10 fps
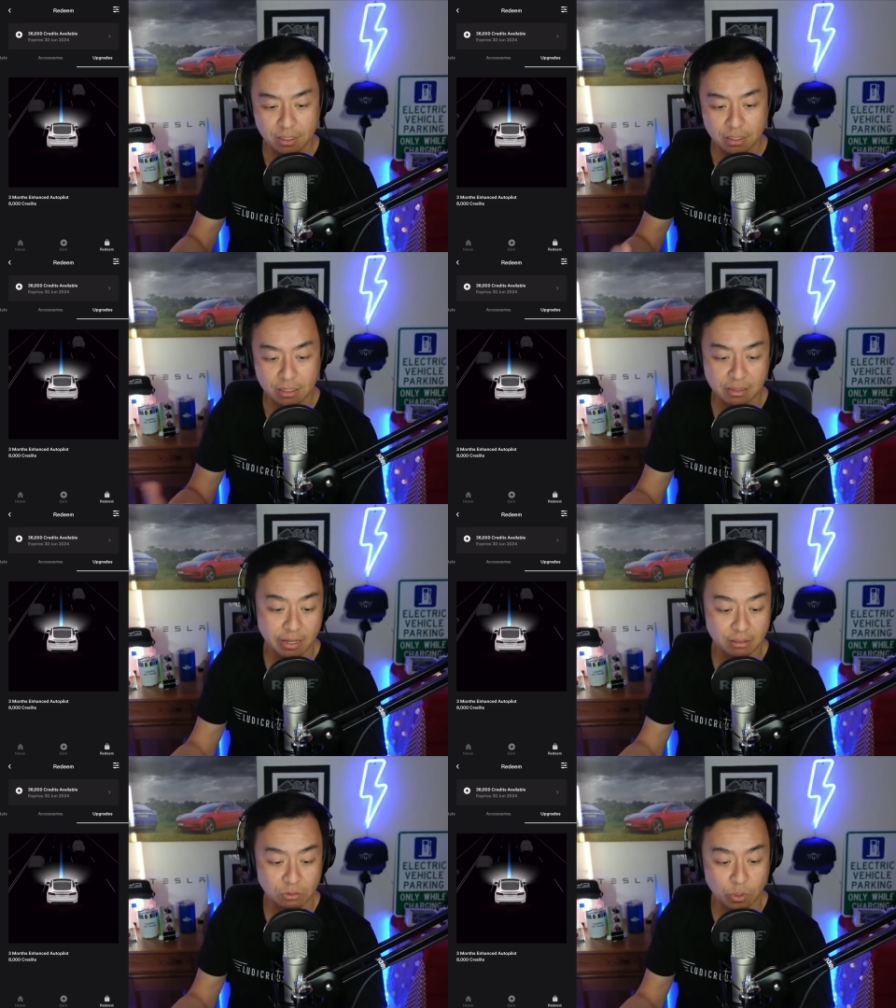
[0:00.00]
And
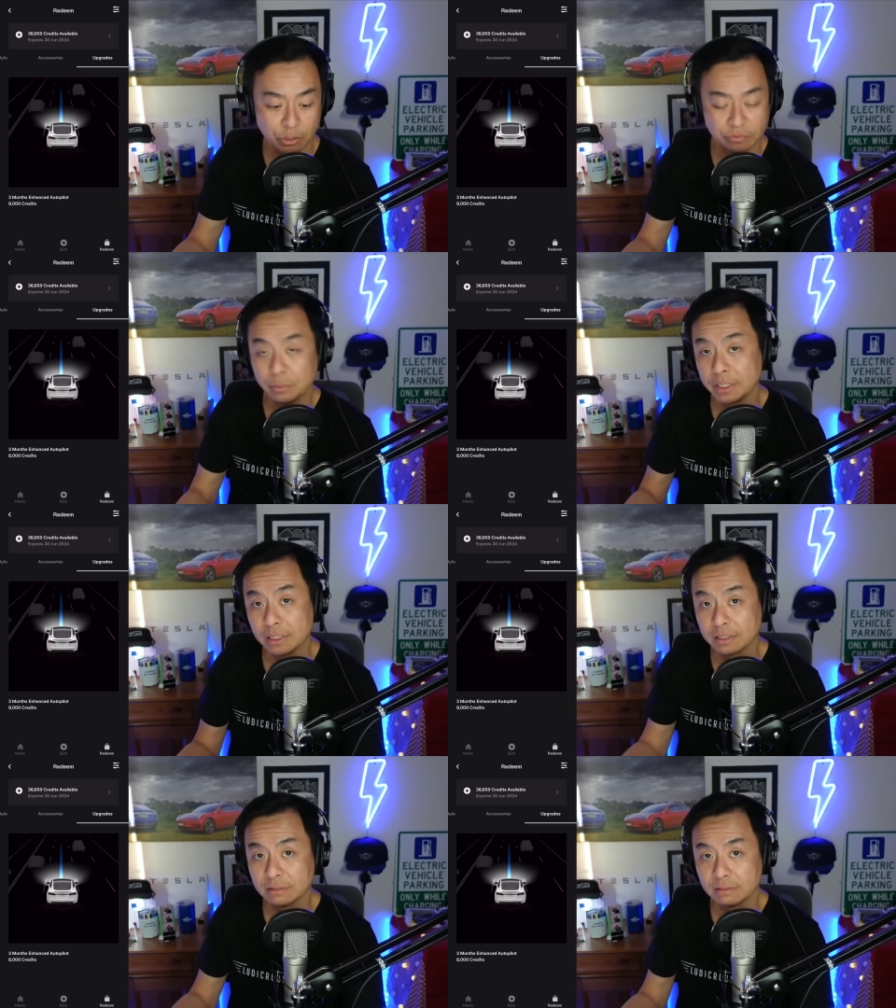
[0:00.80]
that's quite useful
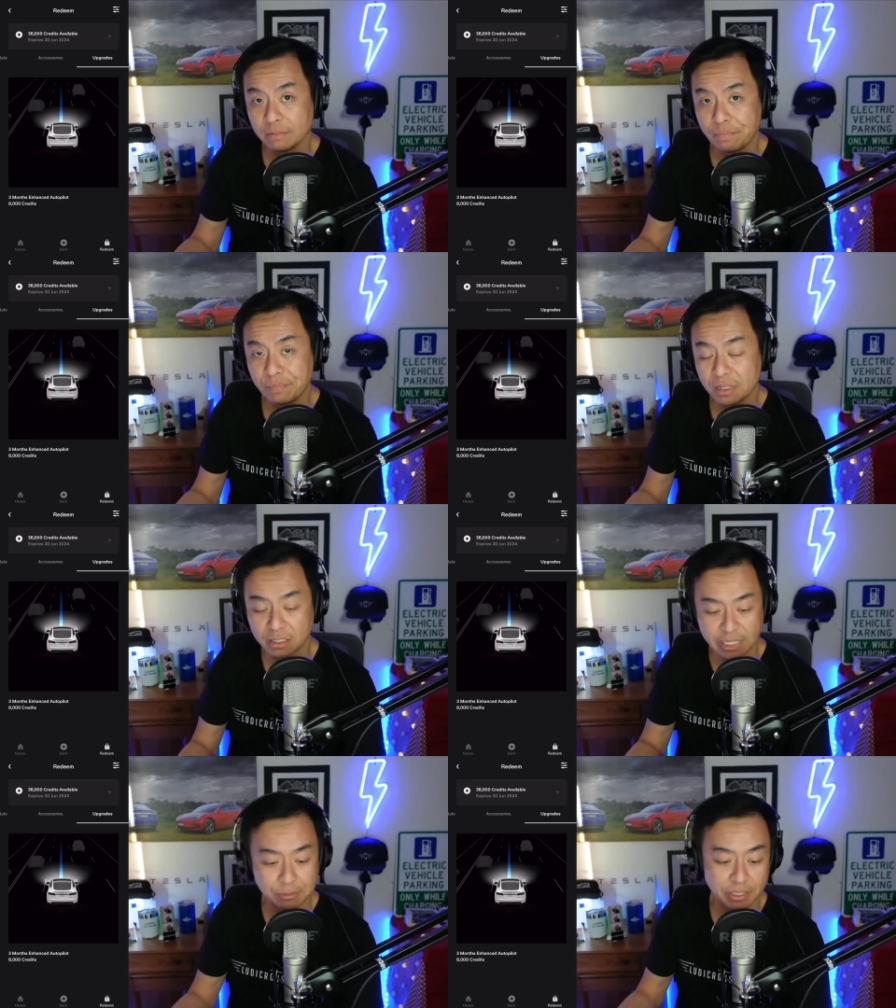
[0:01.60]
because, as I
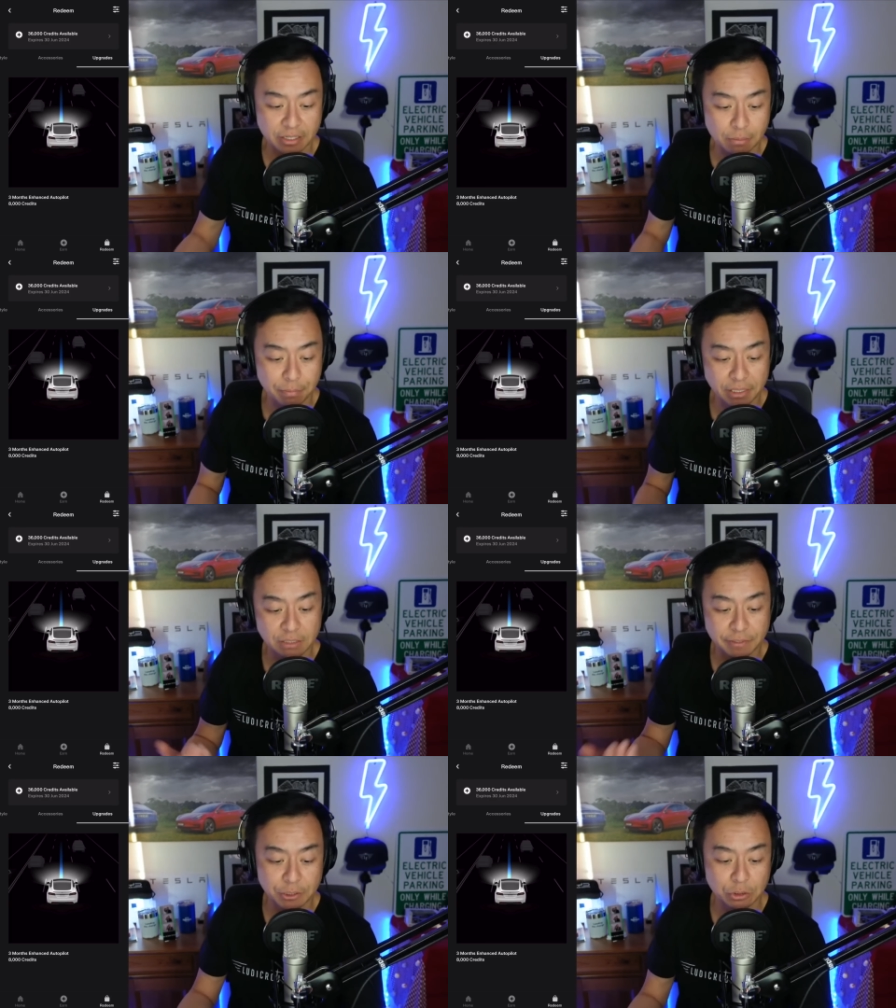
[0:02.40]
keep saying, the best
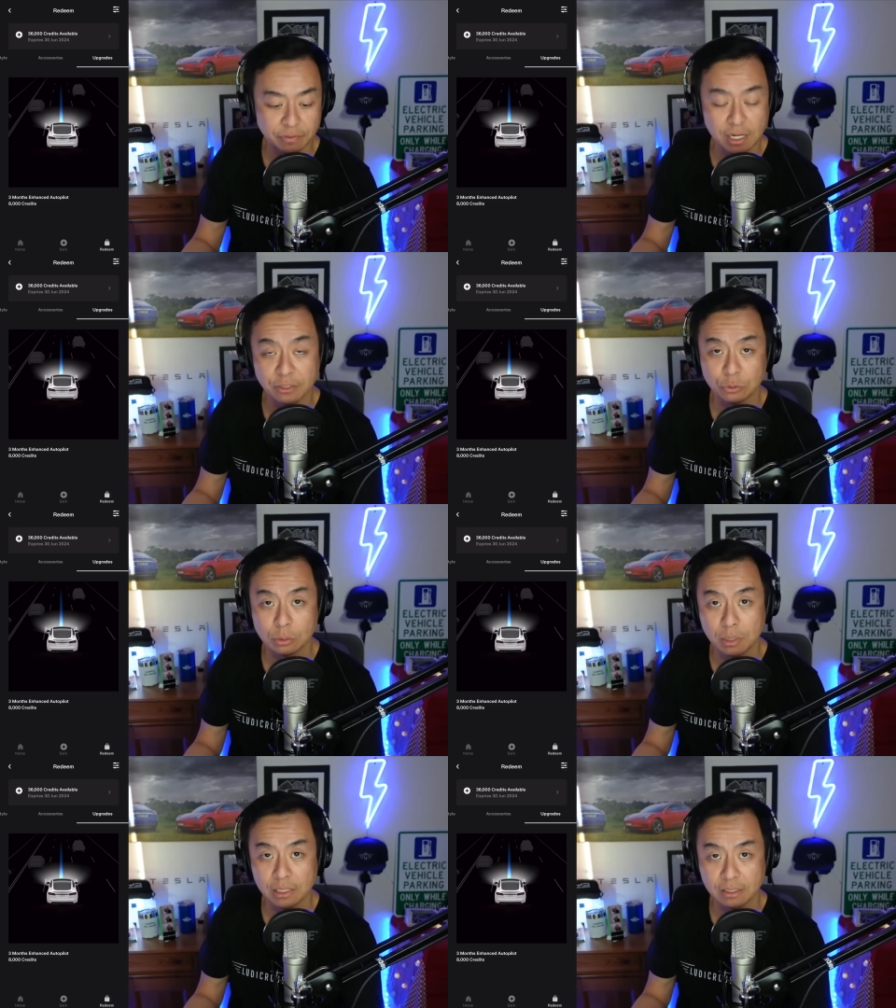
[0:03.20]
feature of Enhanced
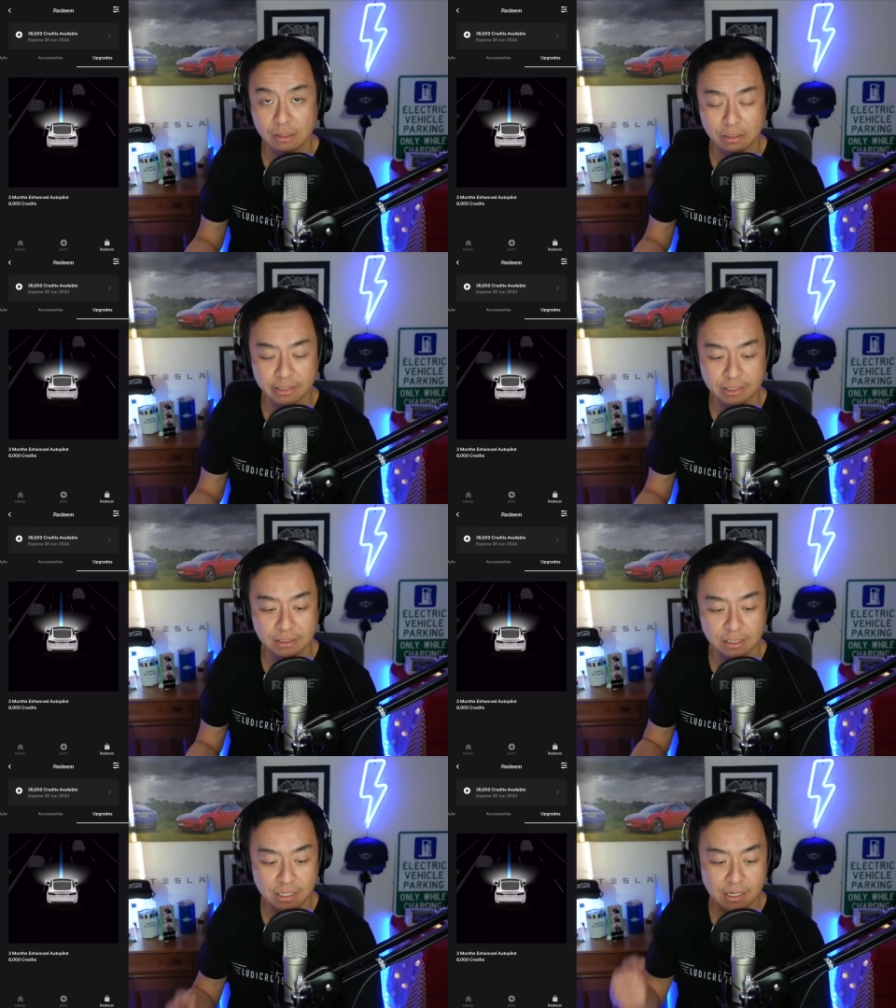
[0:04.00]
Autopilot currently
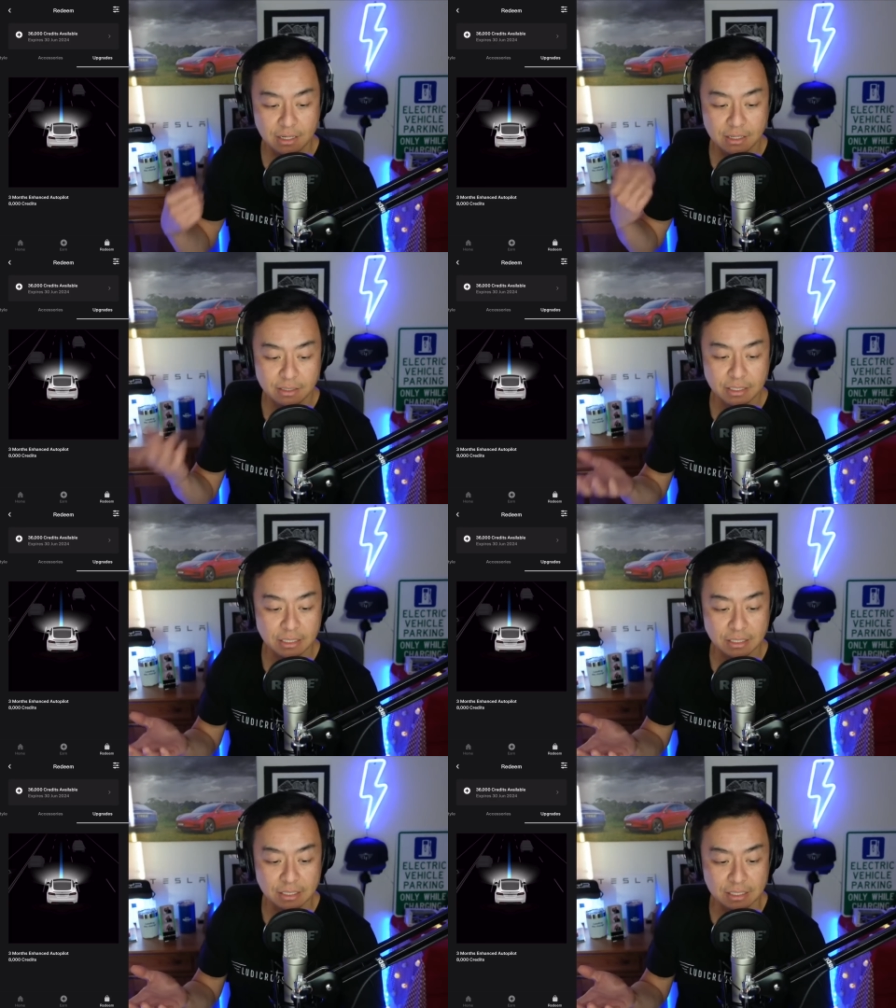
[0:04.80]
is
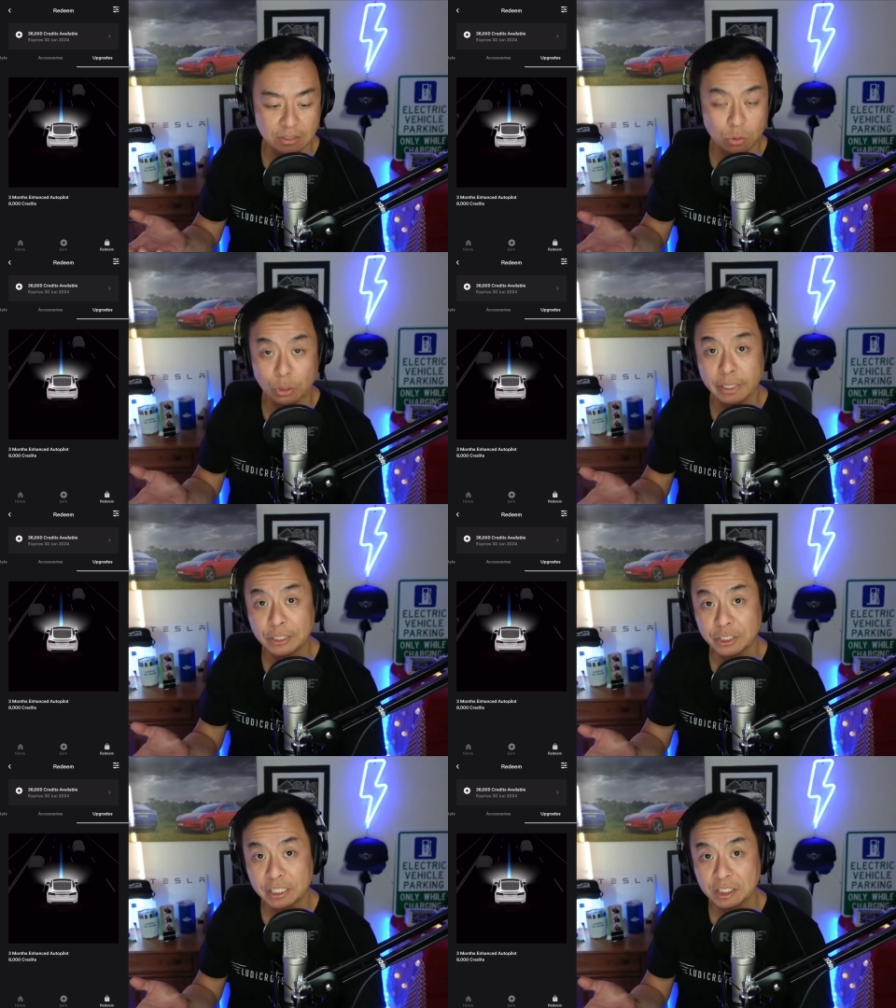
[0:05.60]
the auto lane
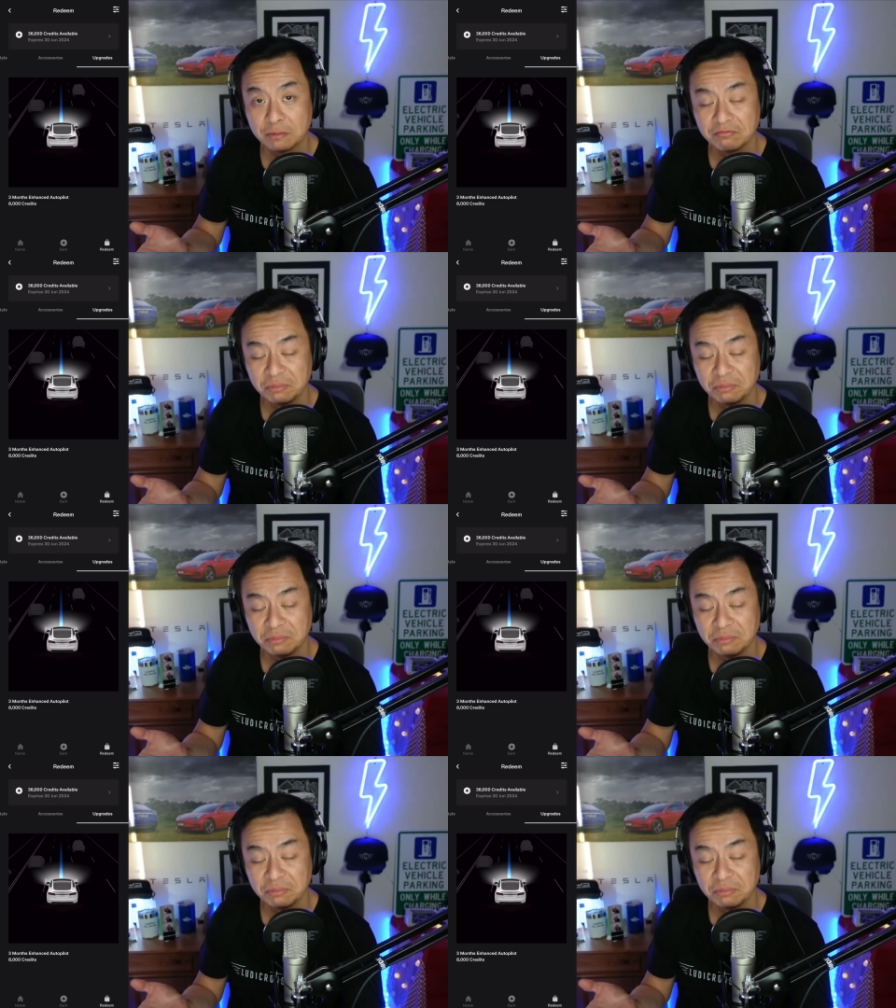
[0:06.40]
change.